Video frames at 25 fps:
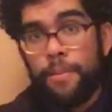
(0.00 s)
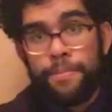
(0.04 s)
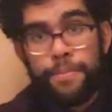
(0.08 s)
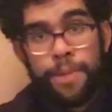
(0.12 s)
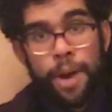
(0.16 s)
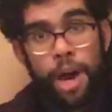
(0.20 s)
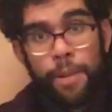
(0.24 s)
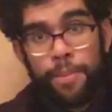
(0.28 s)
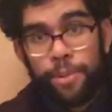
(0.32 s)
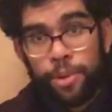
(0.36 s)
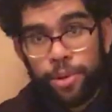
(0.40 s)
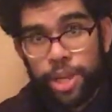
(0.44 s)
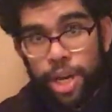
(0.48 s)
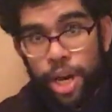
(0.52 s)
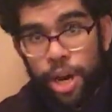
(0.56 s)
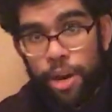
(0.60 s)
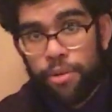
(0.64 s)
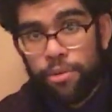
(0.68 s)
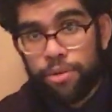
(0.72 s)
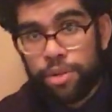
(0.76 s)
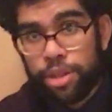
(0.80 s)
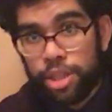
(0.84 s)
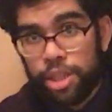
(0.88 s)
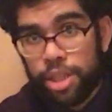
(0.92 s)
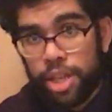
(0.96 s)
purple
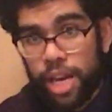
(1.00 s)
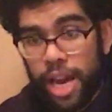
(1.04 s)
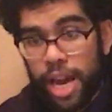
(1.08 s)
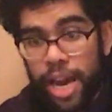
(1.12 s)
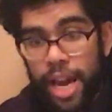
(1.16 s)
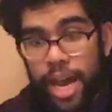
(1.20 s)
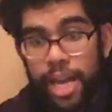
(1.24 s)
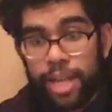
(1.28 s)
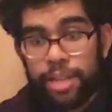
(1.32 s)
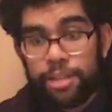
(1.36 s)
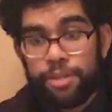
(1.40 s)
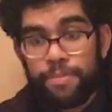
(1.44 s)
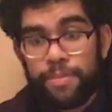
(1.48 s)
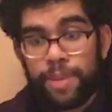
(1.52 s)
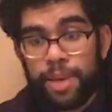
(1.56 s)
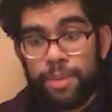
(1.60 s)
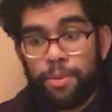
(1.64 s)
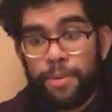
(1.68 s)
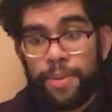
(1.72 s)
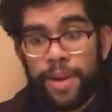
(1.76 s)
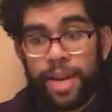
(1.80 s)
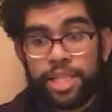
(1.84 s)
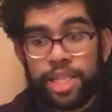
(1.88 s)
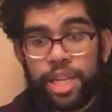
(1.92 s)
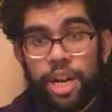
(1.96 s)
coat and be
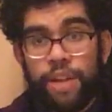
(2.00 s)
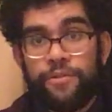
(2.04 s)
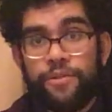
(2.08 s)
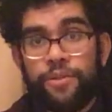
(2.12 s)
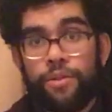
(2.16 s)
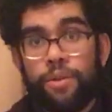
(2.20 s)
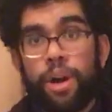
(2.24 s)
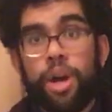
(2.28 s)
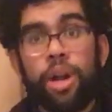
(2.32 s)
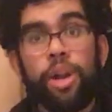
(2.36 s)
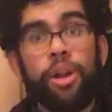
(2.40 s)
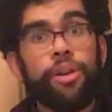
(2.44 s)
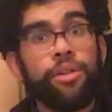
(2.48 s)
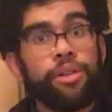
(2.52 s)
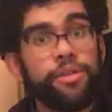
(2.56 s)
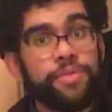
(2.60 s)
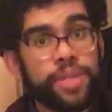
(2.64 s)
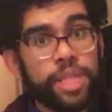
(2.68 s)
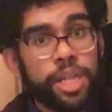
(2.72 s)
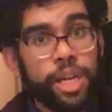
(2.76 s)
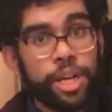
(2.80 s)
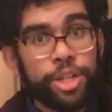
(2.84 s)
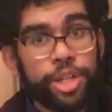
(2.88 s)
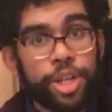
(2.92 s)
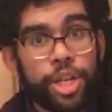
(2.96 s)
prepared to go through a lot of
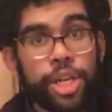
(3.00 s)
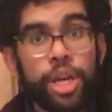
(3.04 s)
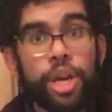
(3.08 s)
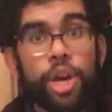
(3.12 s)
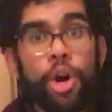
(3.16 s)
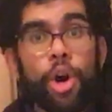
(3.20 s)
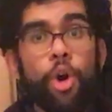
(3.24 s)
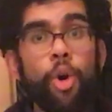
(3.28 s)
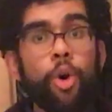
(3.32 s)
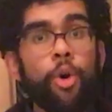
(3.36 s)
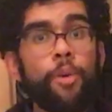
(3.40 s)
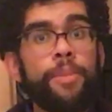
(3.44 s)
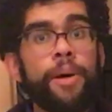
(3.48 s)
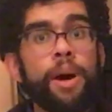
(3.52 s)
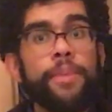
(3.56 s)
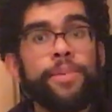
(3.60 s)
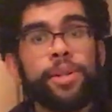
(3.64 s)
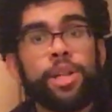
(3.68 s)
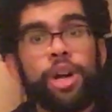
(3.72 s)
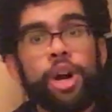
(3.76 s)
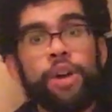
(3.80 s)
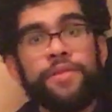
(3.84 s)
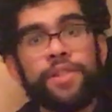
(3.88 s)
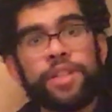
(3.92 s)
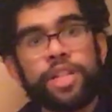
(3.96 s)
searching, or
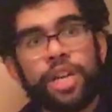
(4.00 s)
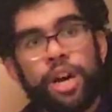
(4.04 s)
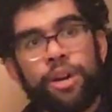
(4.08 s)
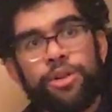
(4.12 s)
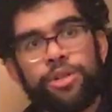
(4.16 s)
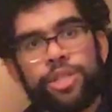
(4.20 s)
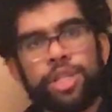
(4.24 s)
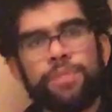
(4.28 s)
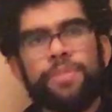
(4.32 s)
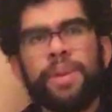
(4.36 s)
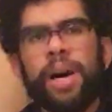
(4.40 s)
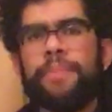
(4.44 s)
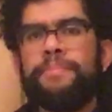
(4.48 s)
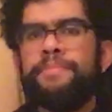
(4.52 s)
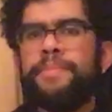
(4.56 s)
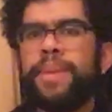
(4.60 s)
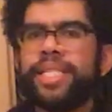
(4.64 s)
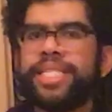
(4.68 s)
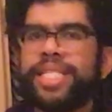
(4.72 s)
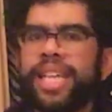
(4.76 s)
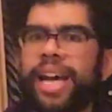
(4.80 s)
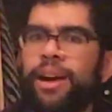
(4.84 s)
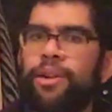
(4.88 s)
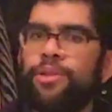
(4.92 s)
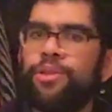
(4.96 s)
purple overcoat. You might
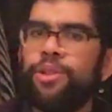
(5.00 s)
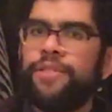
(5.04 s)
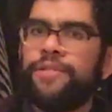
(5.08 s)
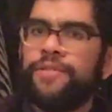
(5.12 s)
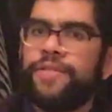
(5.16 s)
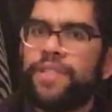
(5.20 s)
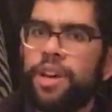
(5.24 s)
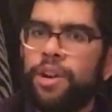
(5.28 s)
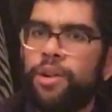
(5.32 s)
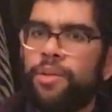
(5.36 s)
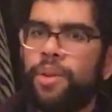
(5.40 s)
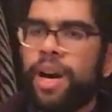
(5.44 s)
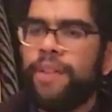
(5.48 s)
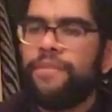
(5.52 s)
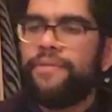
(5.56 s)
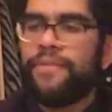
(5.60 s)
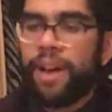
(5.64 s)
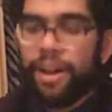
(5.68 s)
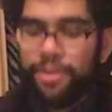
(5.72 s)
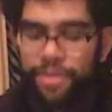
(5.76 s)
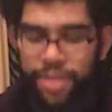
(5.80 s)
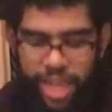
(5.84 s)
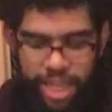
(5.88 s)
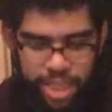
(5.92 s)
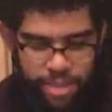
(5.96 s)
miss out on a few. I
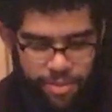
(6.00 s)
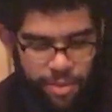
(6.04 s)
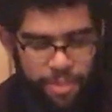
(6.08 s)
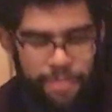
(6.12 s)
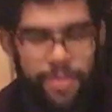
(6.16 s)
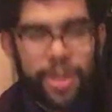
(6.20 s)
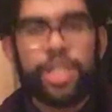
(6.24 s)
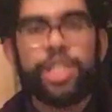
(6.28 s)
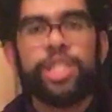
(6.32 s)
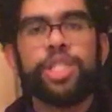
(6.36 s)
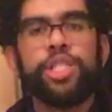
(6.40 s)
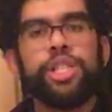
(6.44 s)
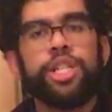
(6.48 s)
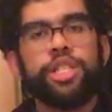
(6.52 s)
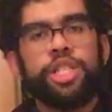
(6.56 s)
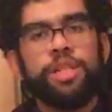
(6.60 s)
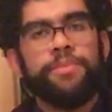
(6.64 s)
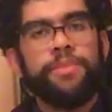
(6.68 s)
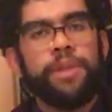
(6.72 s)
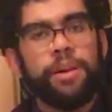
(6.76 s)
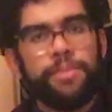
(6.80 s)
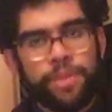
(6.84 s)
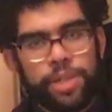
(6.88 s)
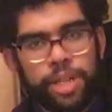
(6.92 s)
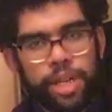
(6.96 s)
found this one by just searching
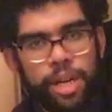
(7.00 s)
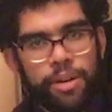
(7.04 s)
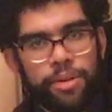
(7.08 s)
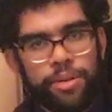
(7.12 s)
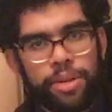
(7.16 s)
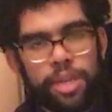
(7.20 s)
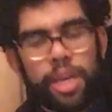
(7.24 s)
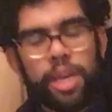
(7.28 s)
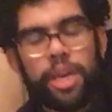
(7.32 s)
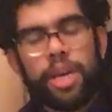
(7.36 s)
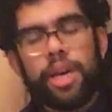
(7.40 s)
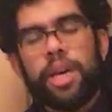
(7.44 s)
purple coat.